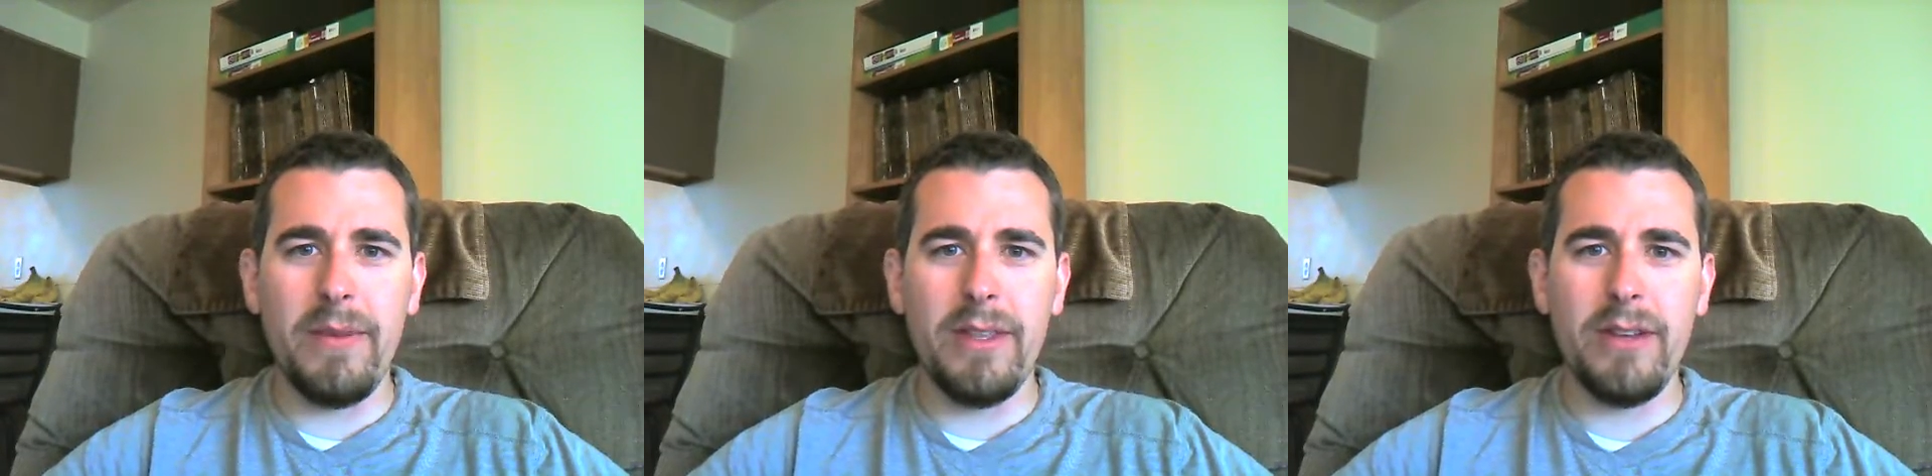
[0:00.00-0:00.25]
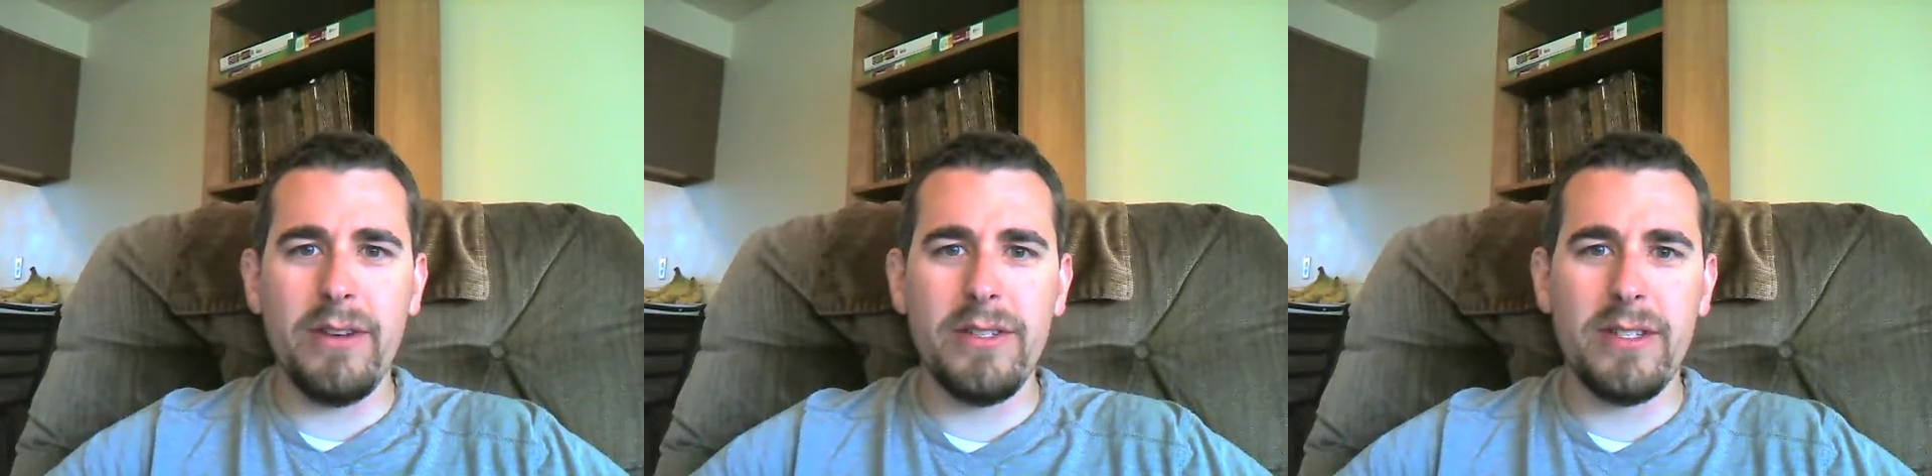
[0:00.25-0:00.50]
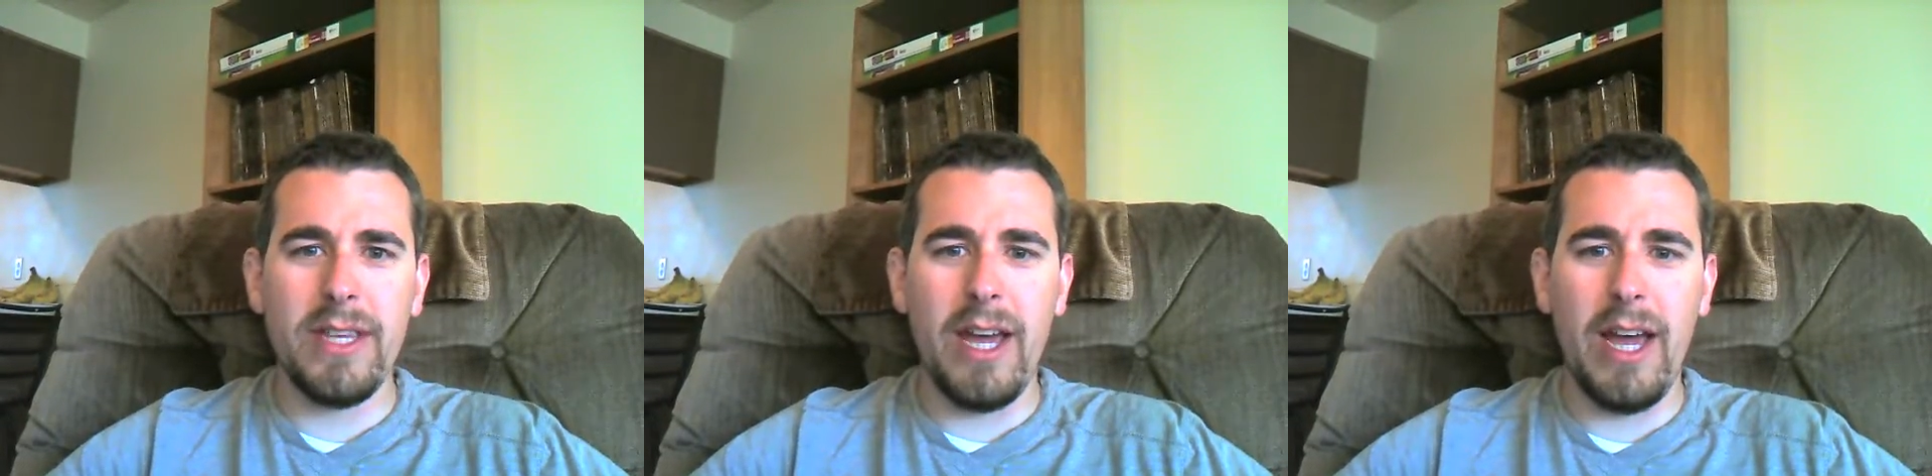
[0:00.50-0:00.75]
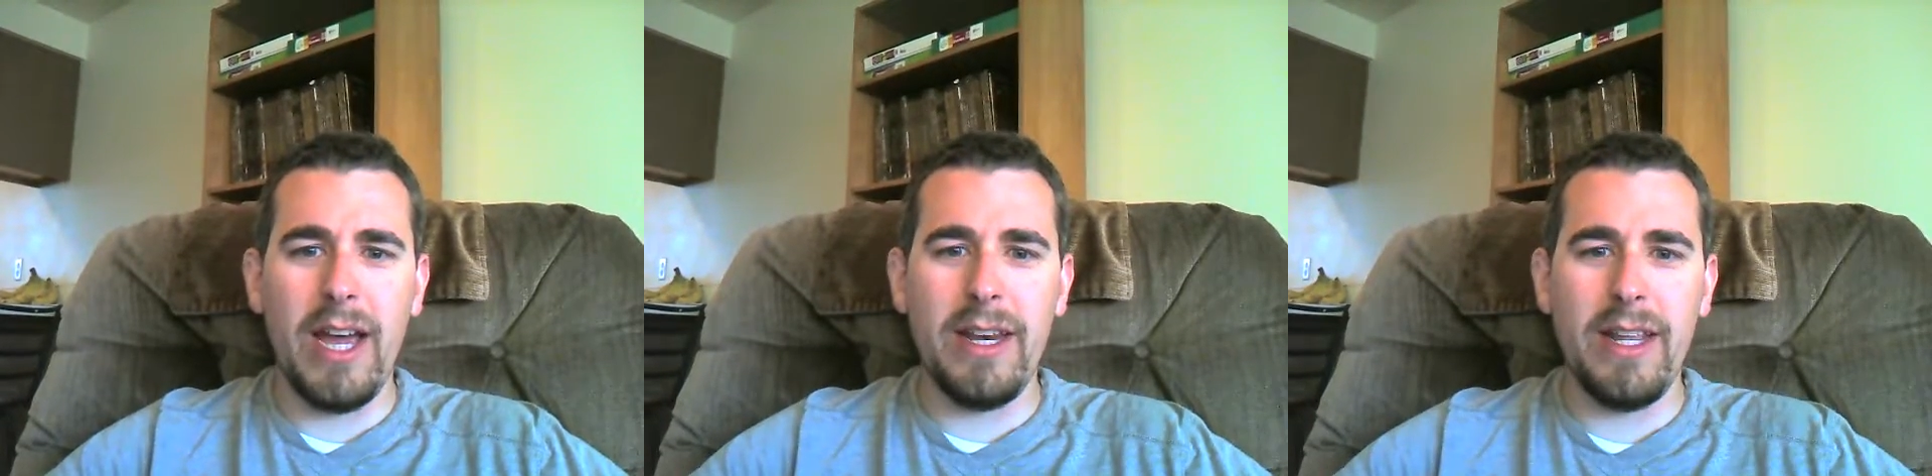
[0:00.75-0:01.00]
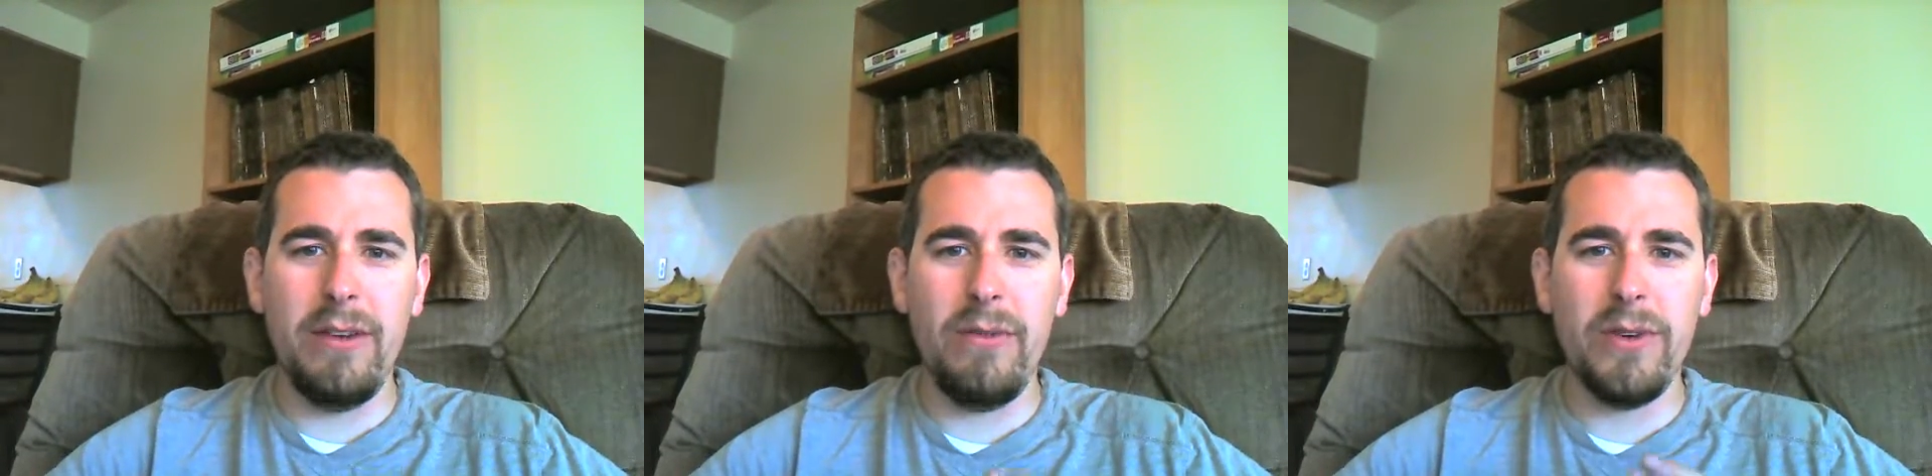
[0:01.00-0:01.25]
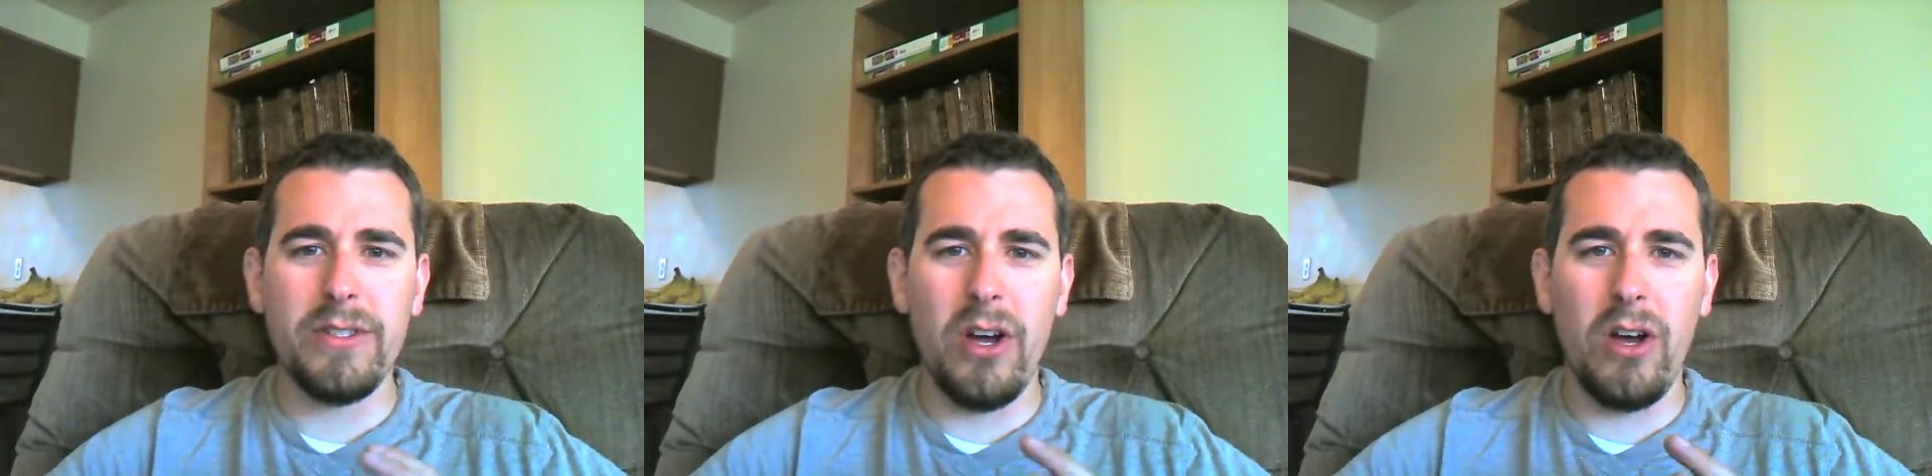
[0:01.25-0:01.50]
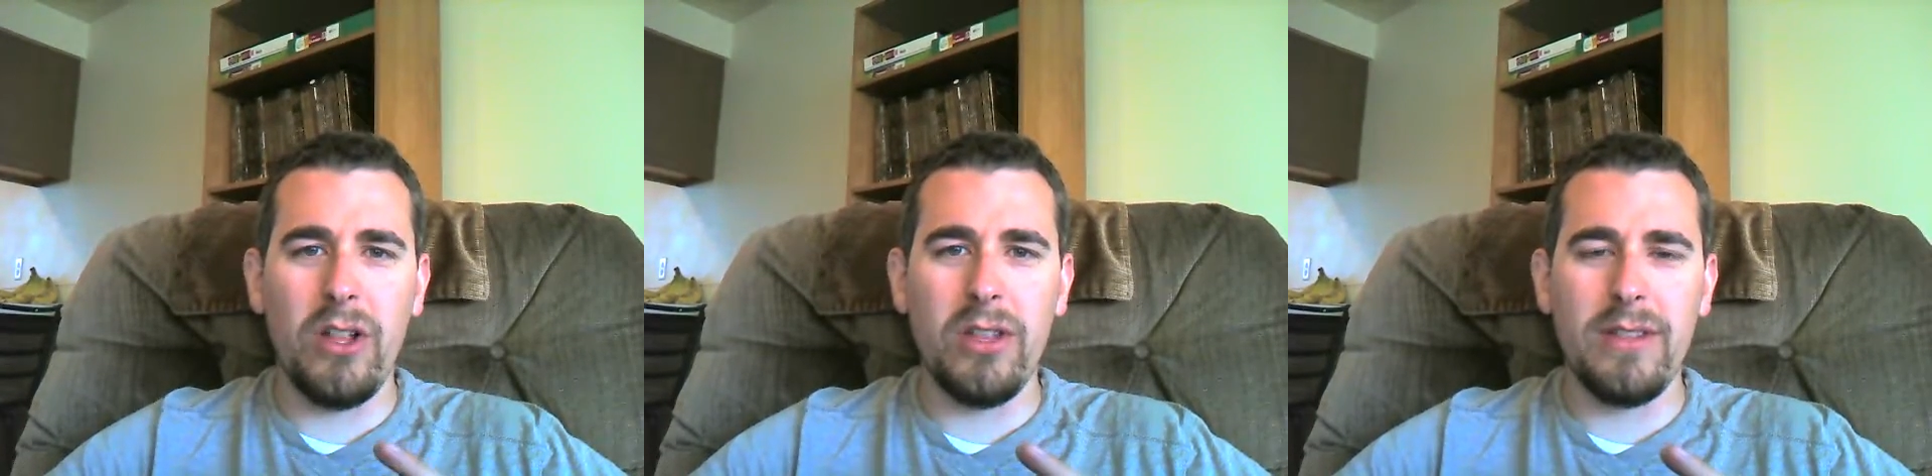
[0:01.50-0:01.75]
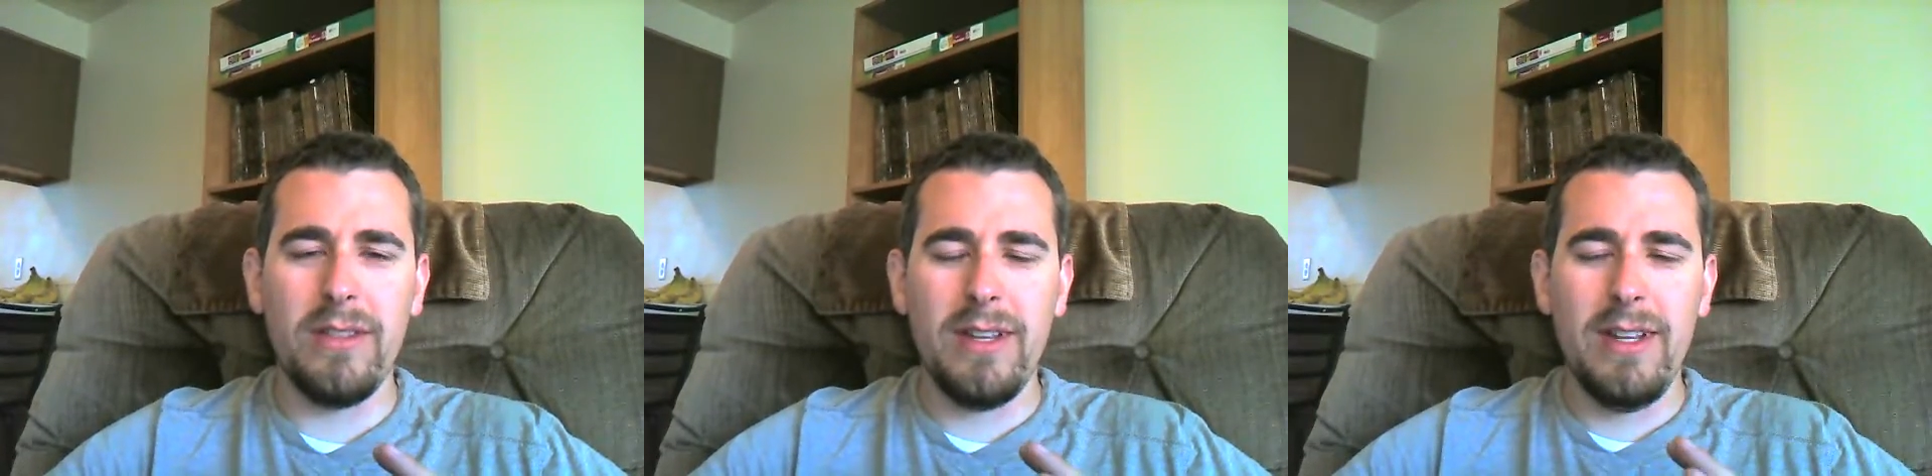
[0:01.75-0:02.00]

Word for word: but there's this guy and he was all